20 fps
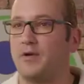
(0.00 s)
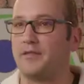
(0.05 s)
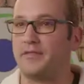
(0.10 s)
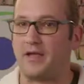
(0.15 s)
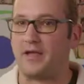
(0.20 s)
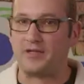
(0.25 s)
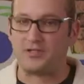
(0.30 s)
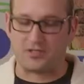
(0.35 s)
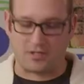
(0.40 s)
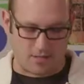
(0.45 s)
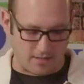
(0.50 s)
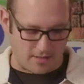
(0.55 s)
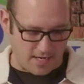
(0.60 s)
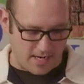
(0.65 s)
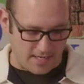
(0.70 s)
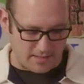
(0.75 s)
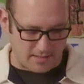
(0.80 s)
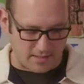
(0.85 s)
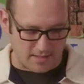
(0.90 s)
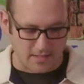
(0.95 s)

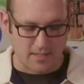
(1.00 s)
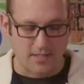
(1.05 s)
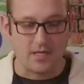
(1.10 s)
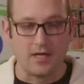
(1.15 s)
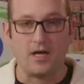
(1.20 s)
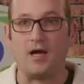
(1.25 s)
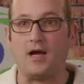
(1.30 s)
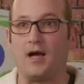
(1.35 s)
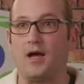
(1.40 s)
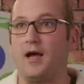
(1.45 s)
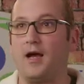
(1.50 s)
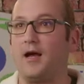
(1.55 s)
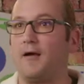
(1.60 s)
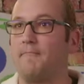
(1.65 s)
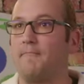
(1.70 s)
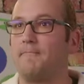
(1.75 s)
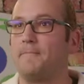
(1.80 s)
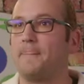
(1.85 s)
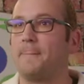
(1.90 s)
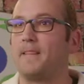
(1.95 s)
HRN.
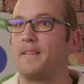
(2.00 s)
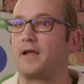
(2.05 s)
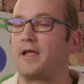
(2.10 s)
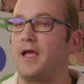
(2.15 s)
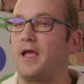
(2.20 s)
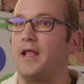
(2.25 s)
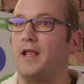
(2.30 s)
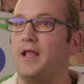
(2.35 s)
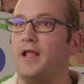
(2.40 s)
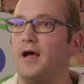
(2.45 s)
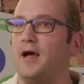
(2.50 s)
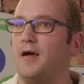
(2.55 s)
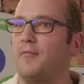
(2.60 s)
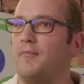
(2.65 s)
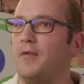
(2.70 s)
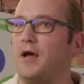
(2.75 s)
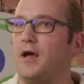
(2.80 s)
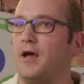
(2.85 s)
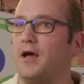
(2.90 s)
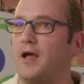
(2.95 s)
Um, again, I'm
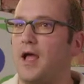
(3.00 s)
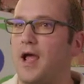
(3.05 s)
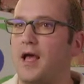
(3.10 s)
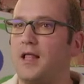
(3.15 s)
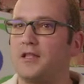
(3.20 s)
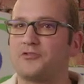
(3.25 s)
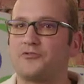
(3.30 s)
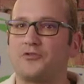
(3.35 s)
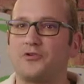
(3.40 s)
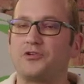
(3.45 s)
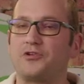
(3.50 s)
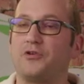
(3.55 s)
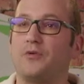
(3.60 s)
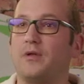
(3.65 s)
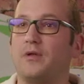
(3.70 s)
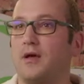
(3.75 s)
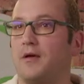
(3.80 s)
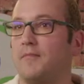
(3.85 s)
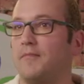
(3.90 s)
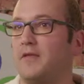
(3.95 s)
uh, Alex
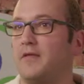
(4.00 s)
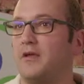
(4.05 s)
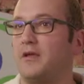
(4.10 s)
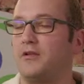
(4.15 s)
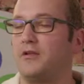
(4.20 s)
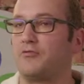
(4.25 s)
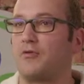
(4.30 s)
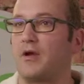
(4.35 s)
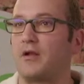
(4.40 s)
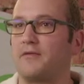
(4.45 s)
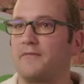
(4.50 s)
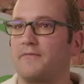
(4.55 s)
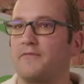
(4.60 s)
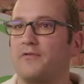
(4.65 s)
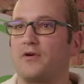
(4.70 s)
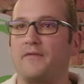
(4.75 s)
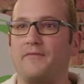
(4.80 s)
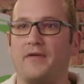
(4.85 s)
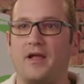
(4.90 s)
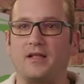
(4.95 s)
Grichuhin. I'm the Director for
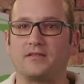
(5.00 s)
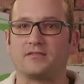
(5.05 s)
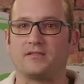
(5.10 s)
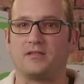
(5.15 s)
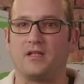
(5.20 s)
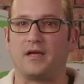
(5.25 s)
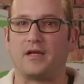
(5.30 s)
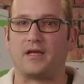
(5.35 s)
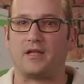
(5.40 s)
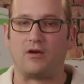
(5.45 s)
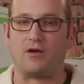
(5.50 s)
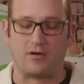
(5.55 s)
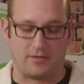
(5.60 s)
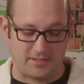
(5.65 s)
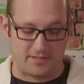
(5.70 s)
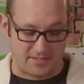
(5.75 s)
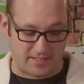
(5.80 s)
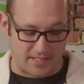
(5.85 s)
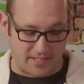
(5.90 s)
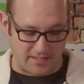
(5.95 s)
Advanced Lung and Heart
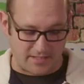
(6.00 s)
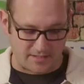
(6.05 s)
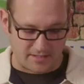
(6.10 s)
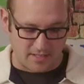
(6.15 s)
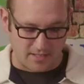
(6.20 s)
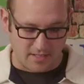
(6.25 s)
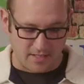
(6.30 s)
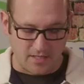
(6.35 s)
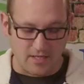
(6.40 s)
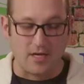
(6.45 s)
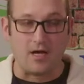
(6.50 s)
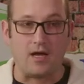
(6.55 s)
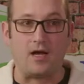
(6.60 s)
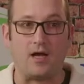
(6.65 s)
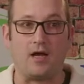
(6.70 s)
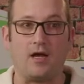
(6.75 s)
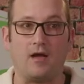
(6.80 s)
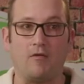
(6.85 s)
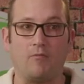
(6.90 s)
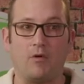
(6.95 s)
Disease,
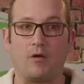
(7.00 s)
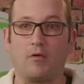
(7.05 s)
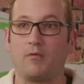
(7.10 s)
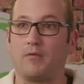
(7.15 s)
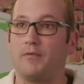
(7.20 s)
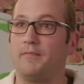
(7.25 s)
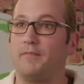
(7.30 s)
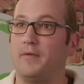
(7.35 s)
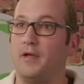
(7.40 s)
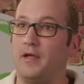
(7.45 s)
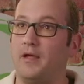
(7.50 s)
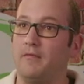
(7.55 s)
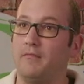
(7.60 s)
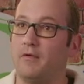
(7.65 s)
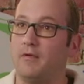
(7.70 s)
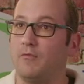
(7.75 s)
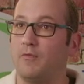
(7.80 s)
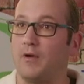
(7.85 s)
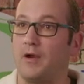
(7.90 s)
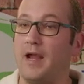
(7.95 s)
uh, where,
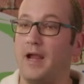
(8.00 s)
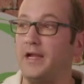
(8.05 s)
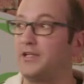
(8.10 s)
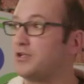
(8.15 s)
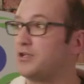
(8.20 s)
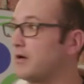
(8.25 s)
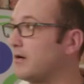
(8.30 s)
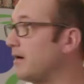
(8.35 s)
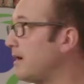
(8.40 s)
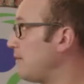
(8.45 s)
where HRN,